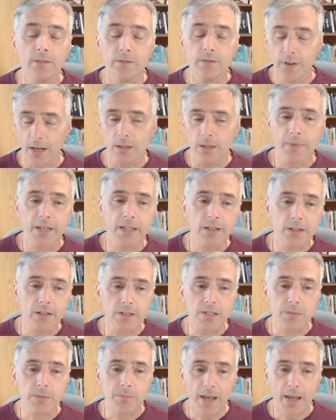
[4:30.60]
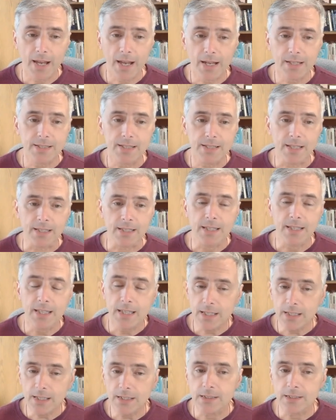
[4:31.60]
FileMaker is passing
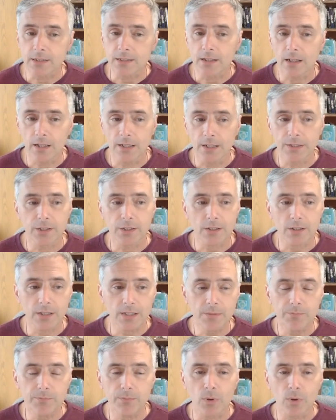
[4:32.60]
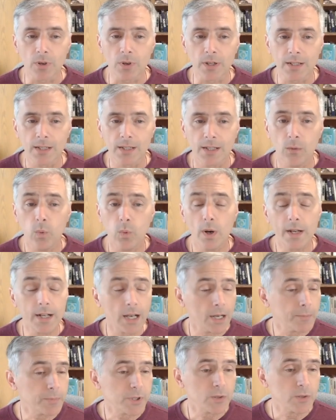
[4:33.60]
hidden on your clipboard. One
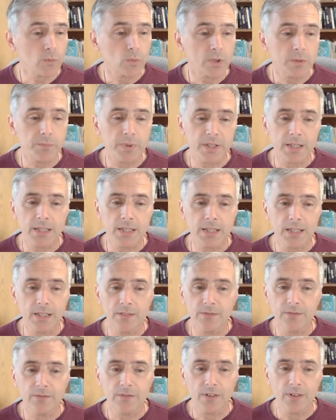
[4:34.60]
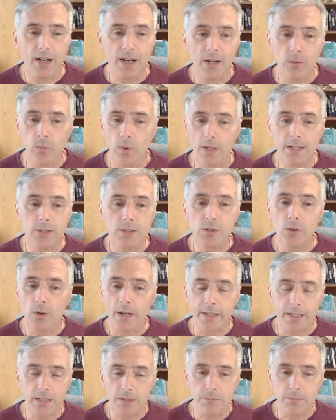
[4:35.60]
option would be, if I wanted to,
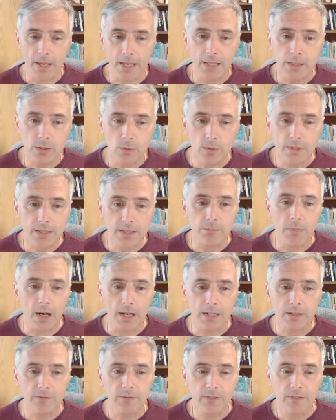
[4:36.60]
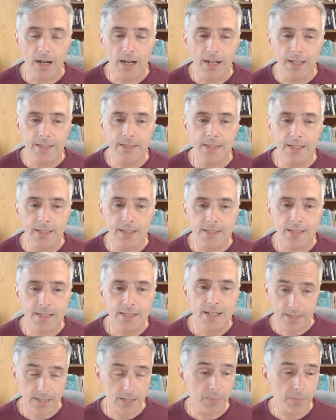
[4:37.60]
I could manually modify this
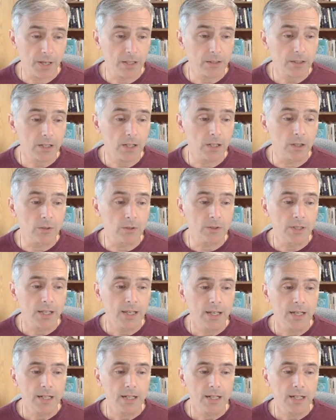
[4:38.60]
XML code,